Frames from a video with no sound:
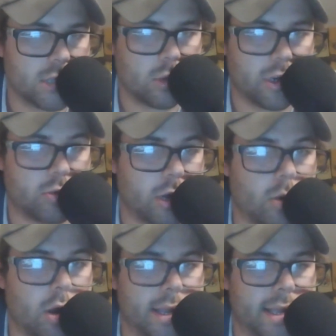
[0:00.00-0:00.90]

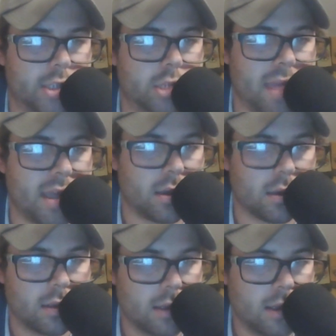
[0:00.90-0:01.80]
2021 against Jamaica
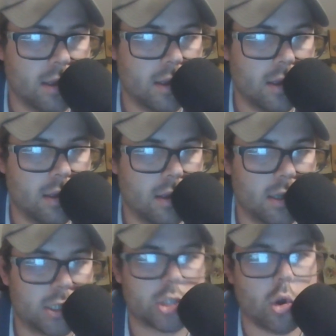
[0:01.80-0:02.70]

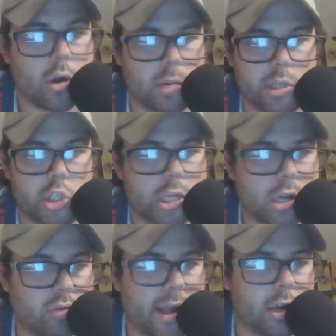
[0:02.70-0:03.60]
started with
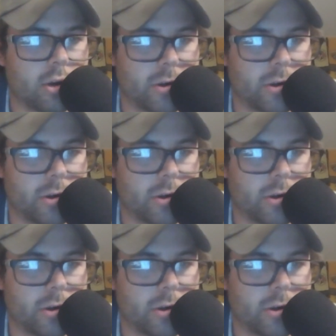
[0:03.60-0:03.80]
Gio Reyna,